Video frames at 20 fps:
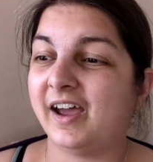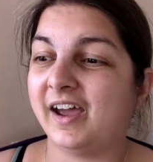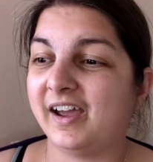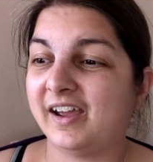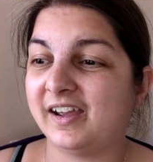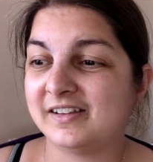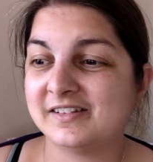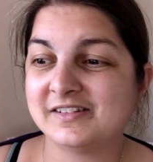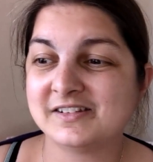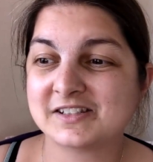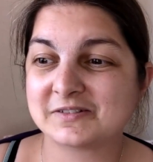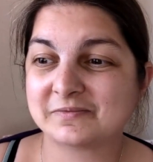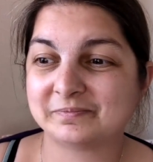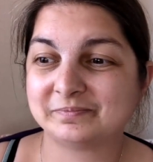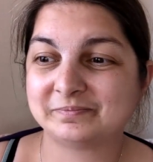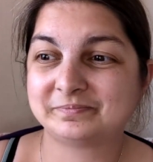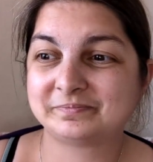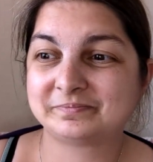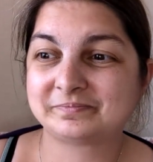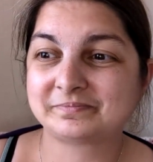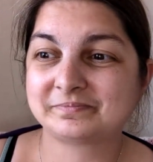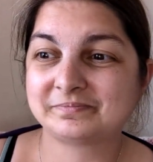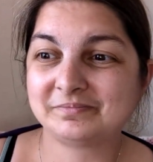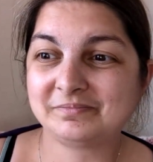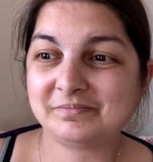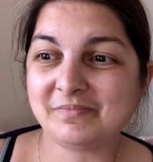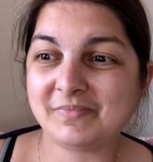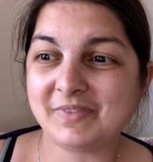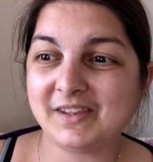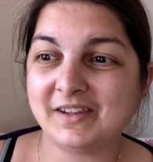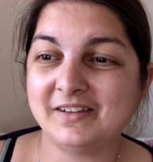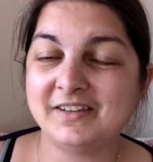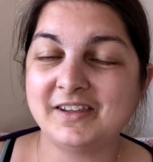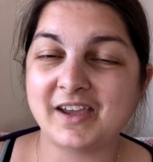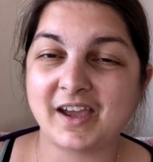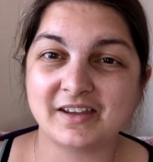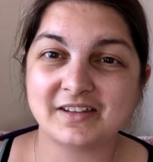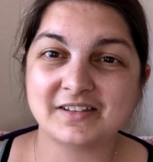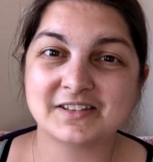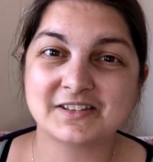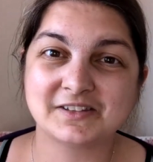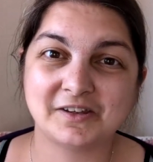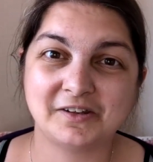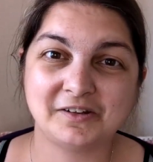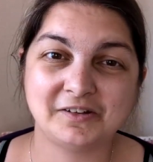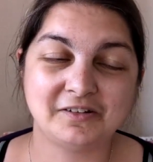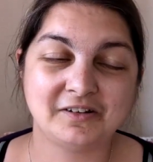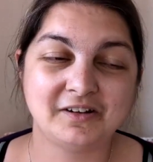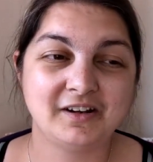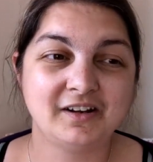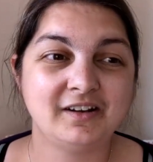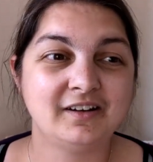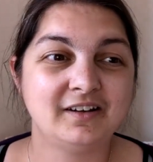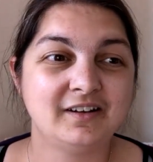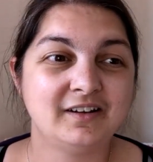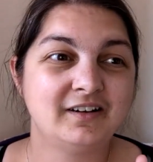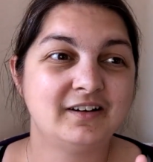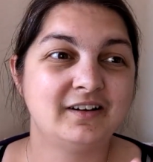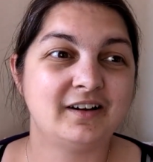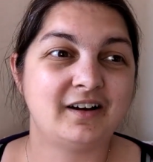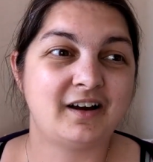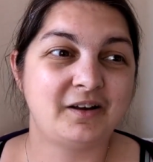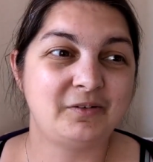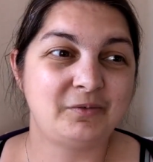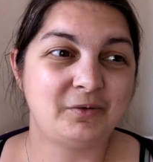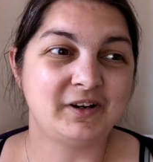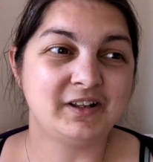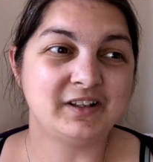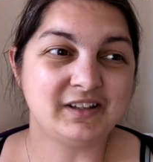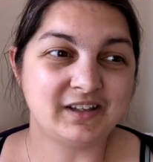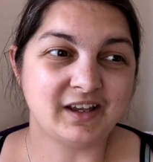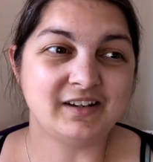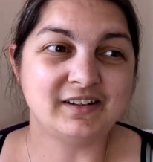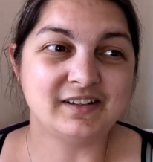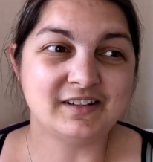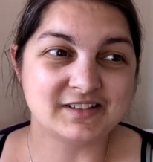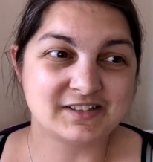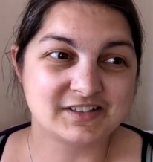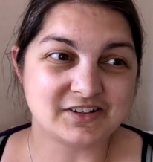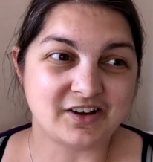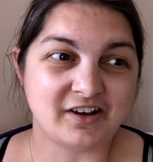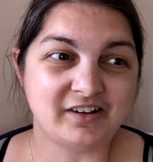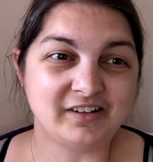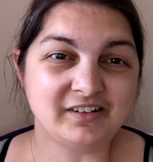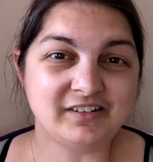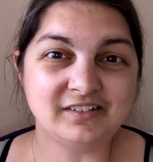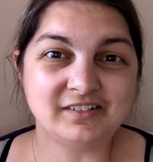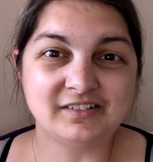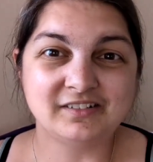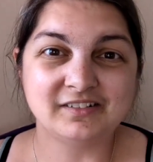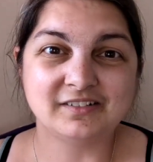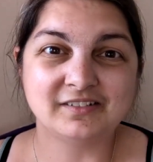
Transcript: And yeah, so I want to get it done.